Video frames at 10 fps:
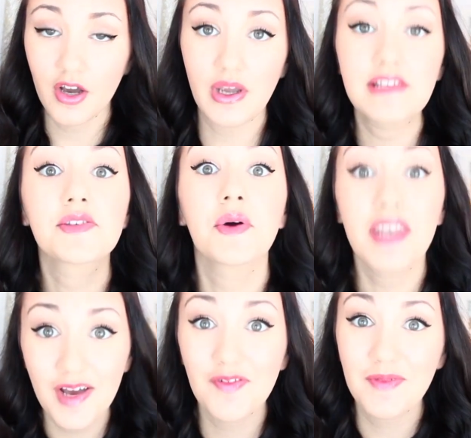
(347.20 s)
Okay, so
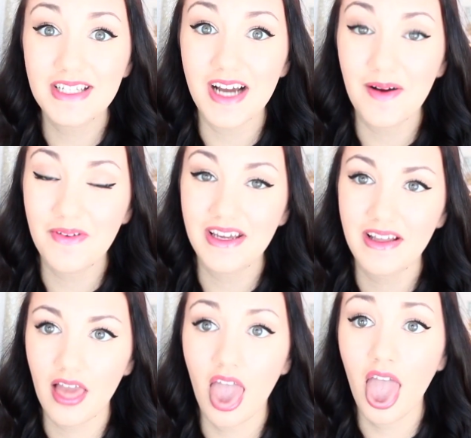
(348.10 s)
enough of me
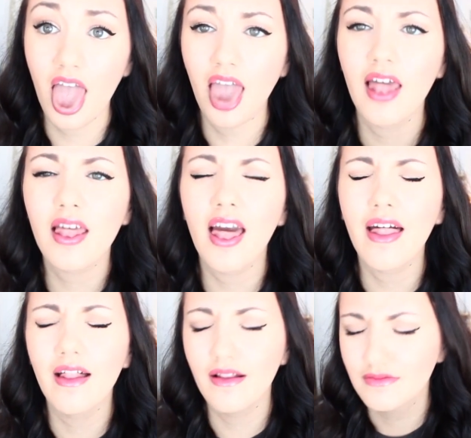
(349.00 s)
talking.
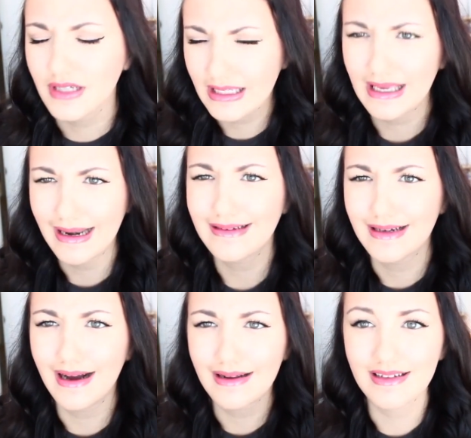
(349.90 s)
Why can't I
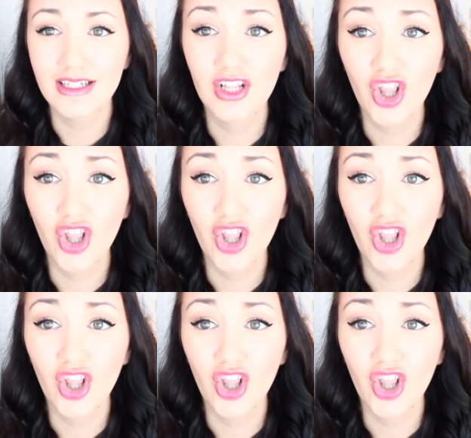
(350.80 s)
talk?